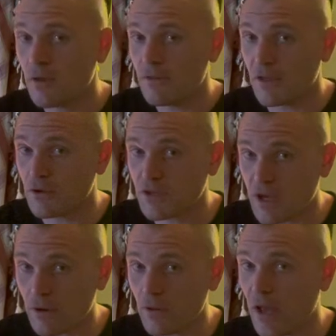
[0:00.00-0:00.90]
They could
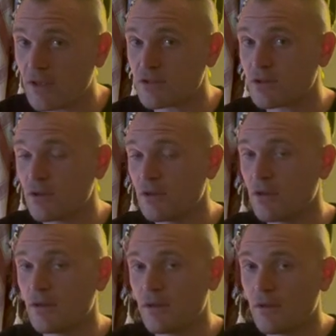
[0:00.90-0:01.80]
care less.
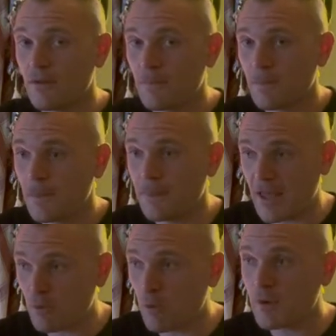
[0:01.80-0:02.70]

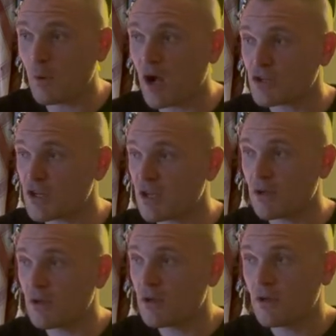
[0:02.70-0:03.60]
They will be
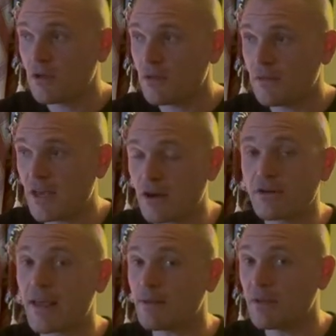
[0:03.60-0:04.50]
watching the
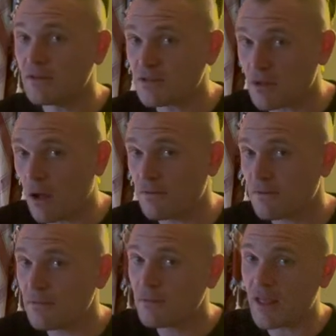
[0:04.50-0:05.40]
entertainment stuff.
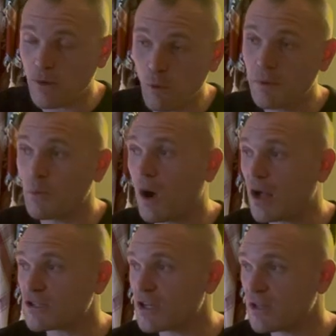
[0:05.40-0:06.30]
They will be
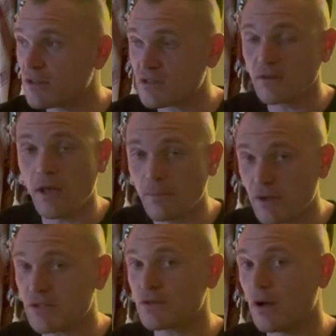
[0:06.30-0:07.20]
watching the
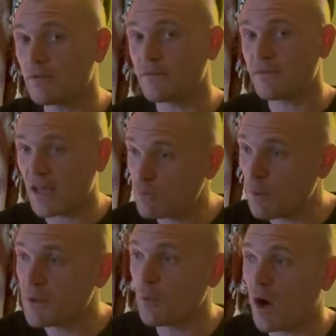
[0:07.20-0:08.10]
celebrity stuff. They will
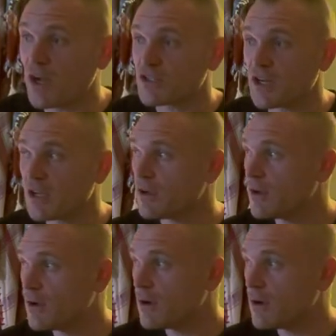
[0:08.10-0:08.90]
be watching